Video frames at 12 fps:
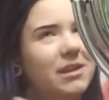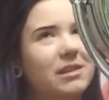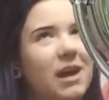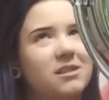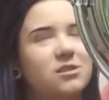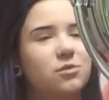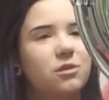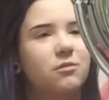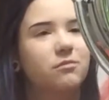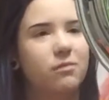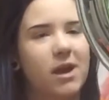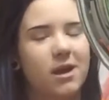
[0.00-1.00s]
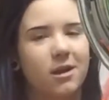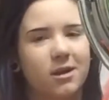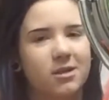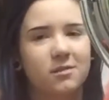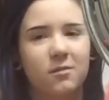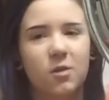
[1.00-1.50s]
that's sort of rare,
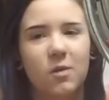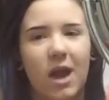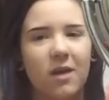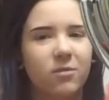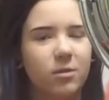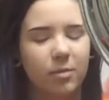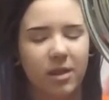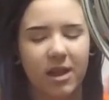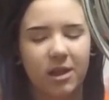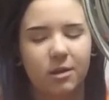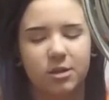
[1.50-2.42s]
because if you ever plan